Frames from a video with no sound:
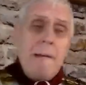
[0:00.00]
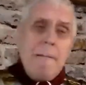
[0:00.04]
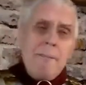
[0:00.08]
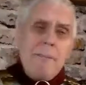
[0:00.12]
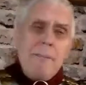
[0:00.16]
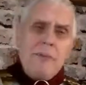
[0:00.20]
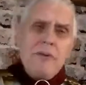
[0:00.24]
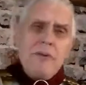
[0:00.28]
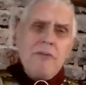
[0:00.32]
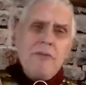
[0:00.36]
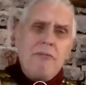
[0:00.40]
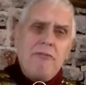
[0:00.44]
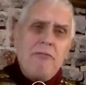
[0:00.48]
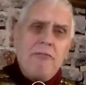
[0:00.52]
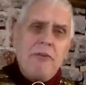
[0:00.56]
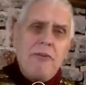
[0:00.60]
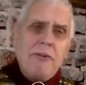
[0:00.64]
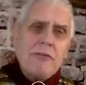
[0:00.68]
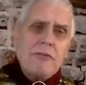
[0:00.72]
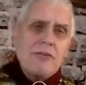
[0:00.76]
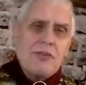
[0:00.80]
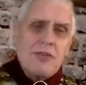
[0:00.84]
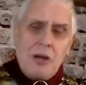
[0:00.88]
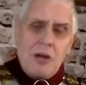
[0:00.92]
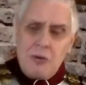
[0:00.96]
You feel
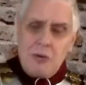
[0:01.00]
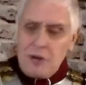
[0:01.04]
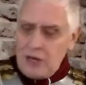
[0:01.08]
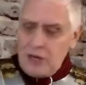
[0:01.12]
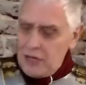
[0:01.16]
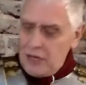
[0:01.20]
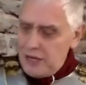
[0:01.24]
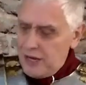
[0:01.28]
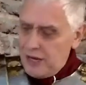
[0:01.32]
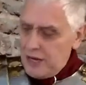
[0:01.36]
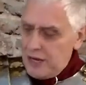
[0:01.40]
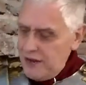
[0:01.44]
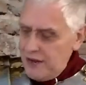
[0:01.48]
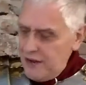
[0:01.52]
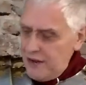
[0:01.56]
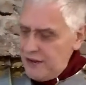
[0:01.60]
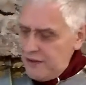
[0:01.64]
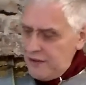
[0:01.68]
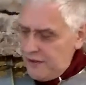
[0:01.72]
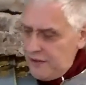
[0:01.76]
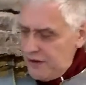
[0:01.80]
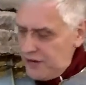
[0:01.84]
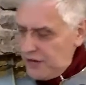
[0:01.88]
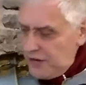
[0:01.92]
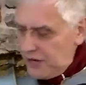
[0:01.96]
so clean.
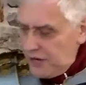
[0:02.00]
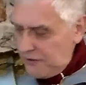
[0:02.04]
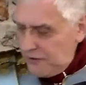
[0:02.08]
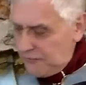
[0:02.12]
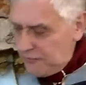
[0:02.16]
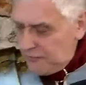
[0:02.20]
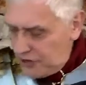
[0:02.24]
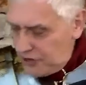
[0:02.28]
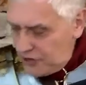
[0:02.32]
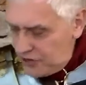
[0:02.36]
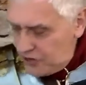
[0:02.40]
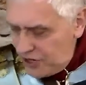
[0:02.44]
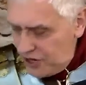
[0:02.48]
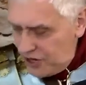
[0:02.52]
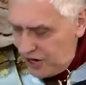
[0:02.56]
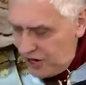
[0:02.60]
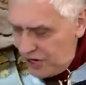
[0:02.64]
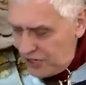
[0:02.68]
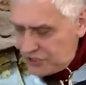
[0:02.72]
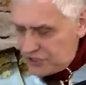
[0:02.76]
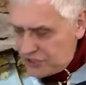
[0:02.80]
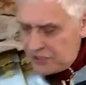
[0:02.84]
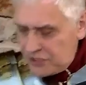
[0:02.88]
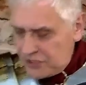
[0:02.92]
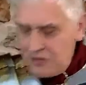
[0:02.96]
Then you go for a
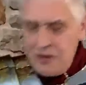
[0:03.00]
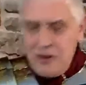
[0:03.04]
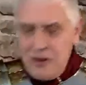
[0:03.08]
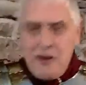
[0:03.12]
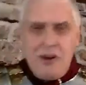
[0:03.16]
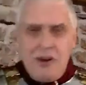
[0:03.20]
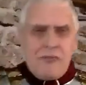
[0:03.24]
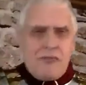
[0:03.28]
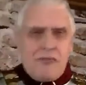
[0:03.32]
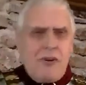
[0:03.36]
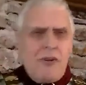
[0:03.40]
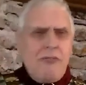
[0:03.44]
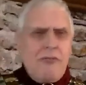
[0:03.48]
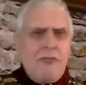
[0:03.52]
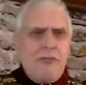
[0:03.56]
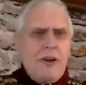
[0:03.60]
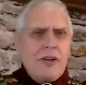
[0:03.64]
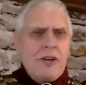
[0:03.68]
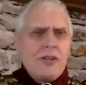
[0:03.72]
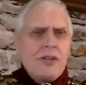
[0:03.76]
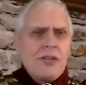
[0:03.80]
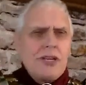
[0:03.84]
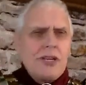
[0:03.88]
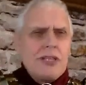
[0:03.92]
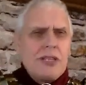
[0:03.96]
nice
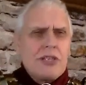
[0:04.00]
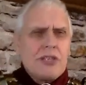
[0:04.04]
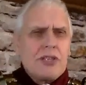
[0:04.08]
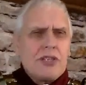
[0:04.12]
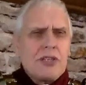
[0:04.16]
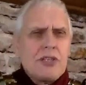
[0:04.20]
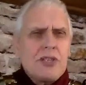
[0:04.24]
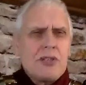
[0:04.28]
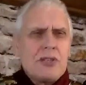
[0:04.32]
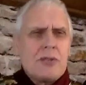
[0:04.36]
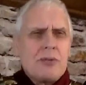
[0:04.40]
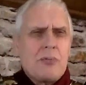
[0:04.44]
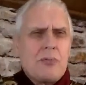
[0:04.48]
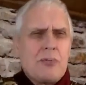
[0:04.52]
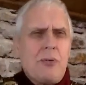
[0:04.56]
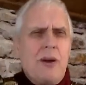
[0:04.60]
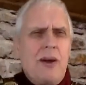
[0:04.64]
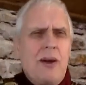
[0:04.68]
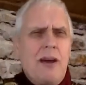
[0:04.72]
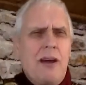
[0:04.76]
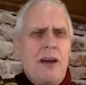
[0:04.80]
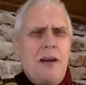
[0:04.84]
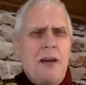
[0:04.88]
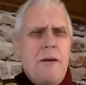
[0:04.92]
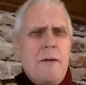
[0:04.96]
refreshing
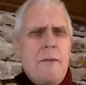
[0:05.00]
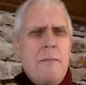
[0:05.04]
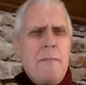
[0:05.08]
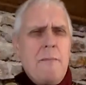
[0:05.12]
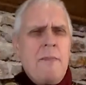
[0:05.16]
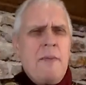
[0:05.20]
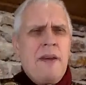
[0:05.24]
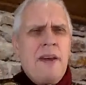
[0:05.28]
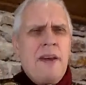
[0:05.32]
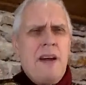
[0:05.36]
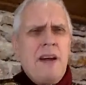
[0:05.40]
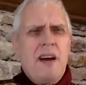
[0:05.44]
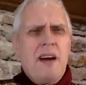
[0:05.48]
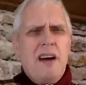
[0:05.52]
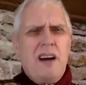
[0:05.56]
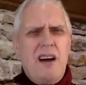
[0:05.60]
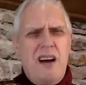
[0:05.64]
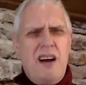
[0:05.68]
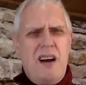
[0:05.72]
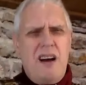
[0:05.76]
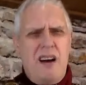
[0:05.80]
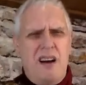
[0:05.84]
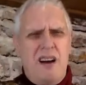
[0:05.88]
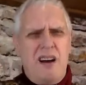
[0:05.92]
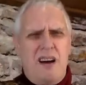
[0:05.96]
swim.
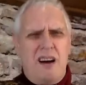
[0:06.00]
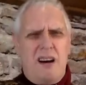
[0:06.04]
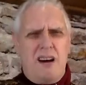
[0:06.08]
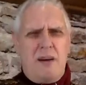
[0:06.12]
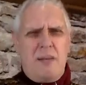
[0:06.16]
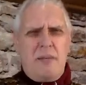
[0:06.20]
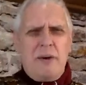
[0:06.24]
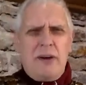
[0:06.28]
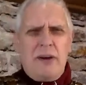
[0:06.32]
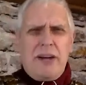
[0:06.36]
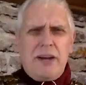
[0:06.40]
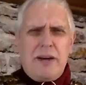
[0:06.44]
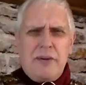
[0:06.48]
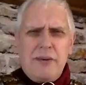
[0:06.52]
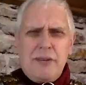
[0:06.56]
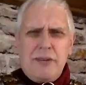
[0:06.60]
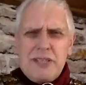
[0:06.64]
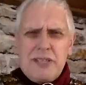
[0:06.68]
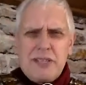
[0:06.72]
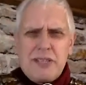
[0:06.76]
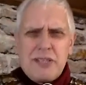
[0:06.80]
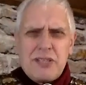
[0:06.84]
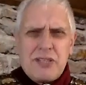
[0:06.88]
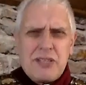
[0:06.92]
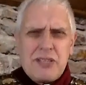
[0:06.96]
Oh, I might go into
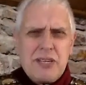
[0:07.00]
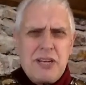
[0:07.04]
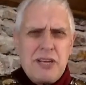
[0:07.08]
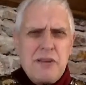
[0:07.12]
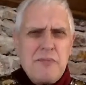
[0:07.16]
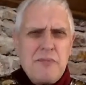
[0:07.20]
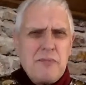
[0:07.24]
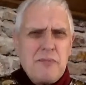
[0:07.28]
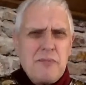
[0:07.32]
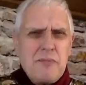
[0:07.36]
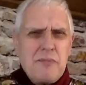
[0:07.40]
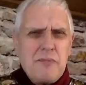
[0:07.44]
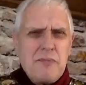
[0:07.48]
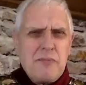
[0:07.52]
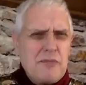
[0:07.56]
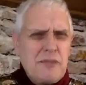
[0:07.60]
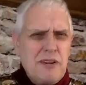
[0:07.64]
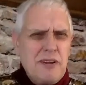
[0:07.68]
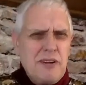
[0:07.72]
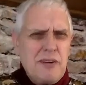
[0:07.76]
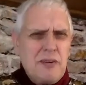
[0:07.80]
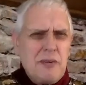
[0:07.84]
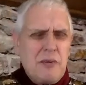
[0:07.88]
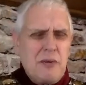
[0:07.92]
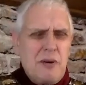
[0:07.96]
the steam room for a
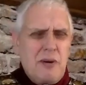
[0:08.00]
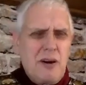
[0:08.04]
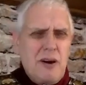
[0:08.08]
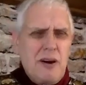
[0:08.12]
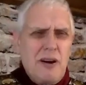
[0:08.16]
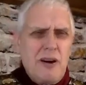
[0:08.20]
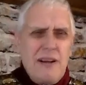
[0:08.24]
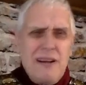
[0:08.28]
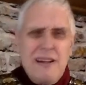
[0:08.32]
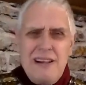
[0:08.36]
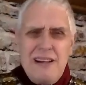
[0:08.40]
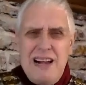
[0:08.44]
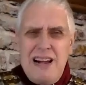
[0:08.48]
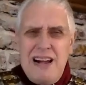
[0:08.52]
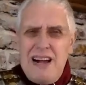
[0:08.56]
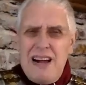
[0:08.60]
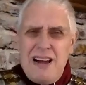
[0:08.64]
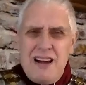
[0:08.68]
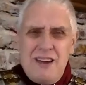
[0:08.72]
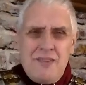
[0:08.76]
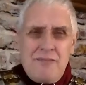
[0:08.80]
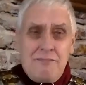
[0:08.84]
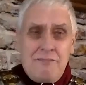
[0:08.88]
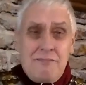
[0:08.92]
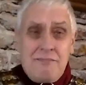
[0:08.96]
little while,
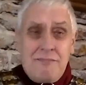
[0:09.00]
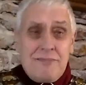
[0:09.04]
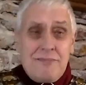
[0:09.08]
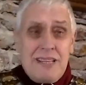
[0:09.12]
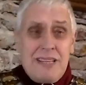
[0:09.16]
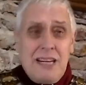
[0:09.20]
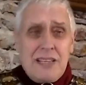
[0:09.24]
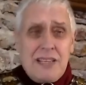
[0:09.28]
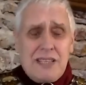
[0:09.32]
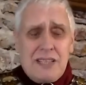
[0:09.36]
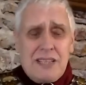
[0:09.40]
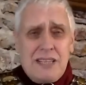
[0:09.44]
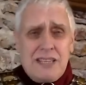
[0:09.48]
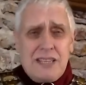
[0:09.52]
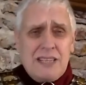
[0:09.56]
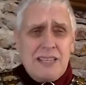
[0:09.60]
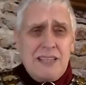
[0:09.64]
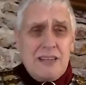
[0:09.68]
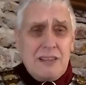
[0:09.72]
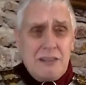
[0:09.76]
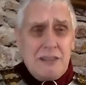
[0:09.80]
and that's it.